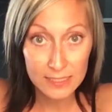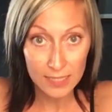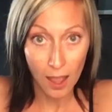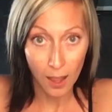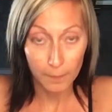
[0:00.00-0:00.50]
is
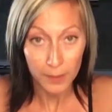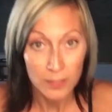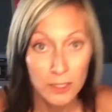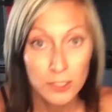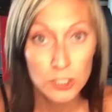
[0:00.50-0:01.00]
up,
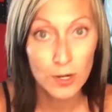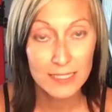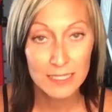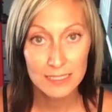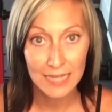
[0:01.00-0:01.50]
stress
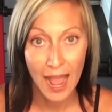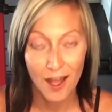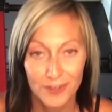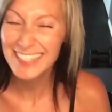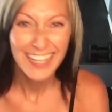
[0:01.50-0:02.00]
is
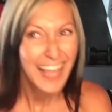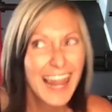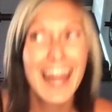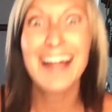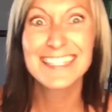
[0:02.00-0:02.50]
down,
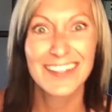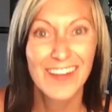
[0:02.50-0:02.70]
lots of